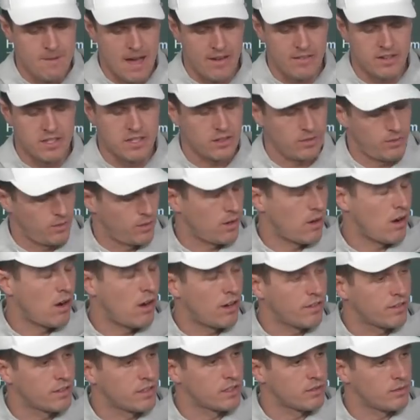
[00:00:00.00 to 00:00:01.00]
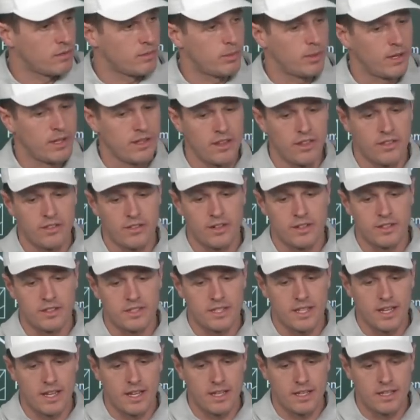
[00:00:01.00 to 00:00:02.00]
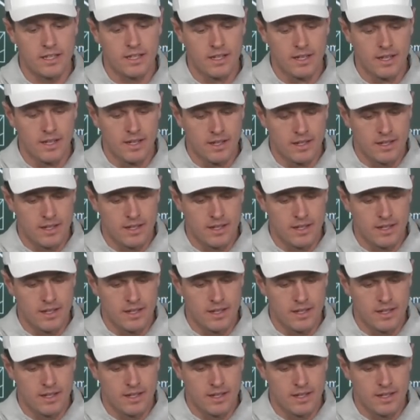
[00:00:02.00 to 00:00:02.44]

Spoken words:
obviously we were off because we played the Thursday, and